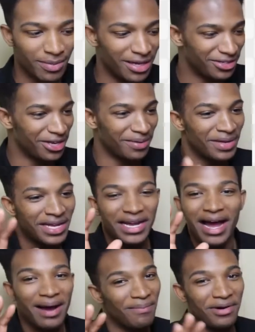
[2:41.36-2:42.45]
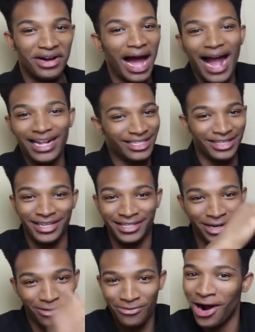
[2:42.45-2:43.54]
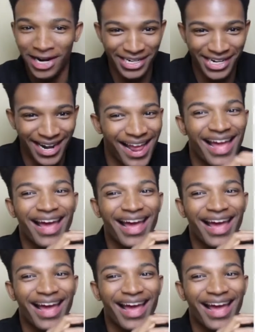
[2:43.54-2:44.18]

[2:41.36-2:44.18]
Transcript: is messed up, but I did this in a rush.